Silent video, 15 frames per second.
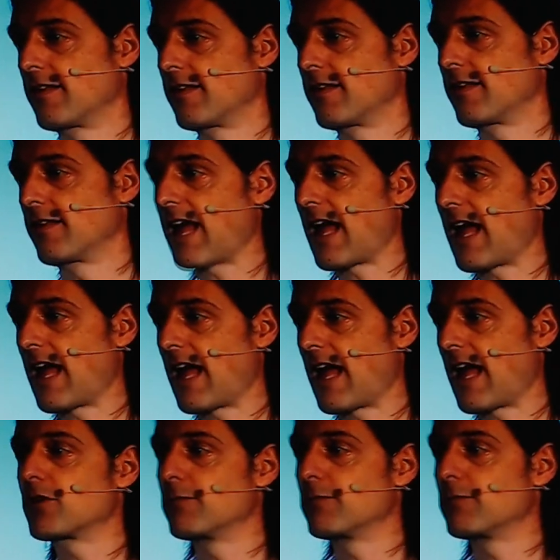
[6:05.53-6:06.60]
that comes up
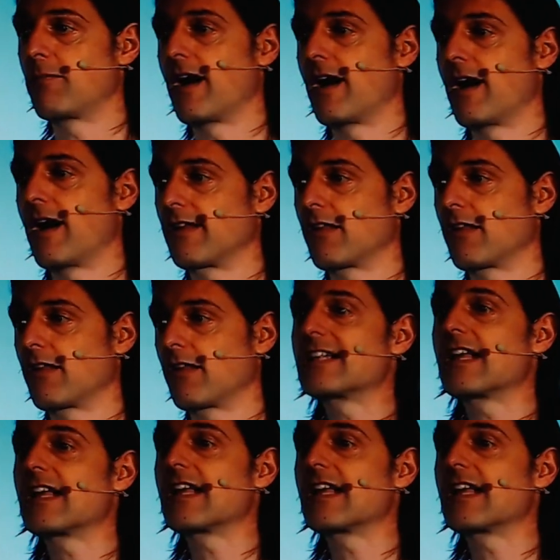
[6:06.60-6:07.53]
to my mind is, where does